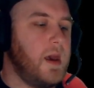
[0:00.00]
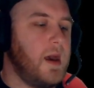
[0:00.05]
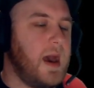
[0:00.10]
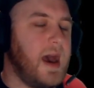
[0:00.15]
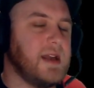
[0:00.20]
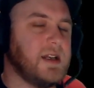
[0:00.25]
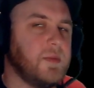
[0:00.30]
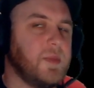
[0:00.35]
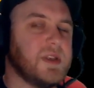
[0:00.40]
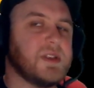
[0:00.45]

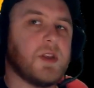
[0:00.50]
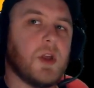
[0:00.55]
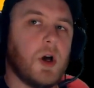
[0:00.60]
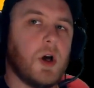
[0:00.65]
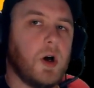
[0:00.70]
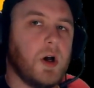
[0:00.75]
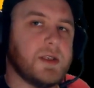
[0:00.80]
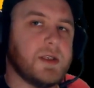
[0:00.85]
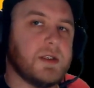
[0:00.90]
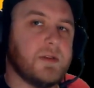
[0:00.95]
Adam is the
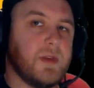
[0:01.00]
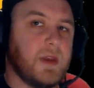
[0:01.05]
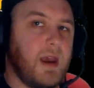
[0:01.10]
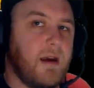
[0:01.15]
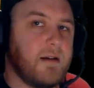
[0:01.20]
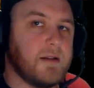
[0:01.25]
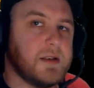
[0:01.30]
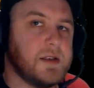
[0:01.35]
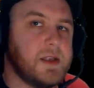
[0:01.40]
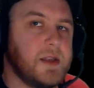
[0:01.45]
hottest of the
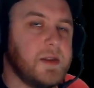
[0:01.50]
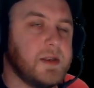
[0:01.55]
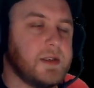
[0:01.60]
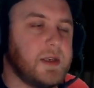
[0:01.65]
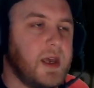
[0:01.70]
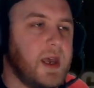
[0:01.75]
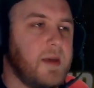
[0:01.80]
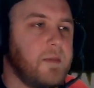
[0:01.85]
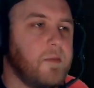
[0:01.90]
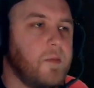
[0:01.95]
characters in this
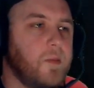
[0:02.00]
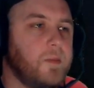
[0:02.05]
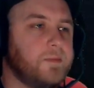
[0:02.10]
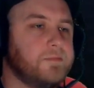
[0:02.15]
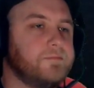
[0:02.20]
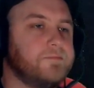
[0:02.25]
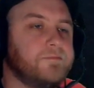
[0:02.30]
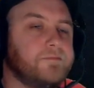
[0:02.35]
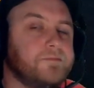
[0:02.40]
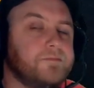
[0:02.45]
game.
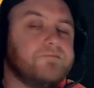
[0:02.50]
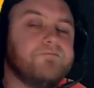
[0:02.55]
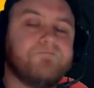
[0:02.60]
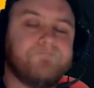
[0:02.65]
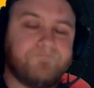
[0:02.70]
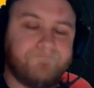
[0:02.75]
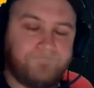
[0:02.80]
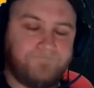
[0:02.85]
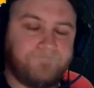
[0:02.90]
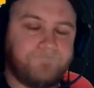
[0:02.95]

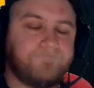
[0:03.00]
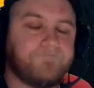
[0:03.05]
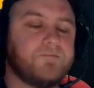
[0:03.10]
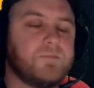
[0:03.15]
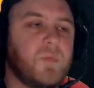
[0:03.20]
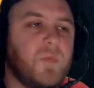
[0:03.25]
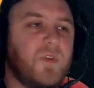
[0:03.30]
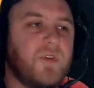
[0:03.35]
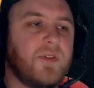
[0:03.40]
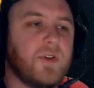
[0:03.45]

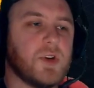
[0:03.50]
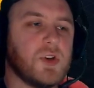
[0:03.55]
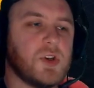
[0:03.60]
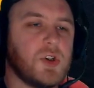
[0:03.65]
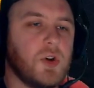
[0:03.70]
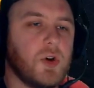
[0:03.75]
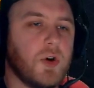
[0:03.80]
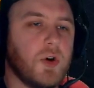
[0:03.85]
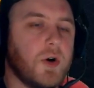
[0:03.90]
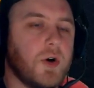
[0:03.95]
For
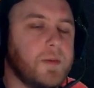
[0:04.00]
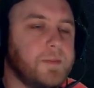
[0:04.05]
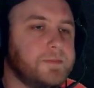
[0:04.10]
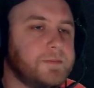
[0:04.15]
sure.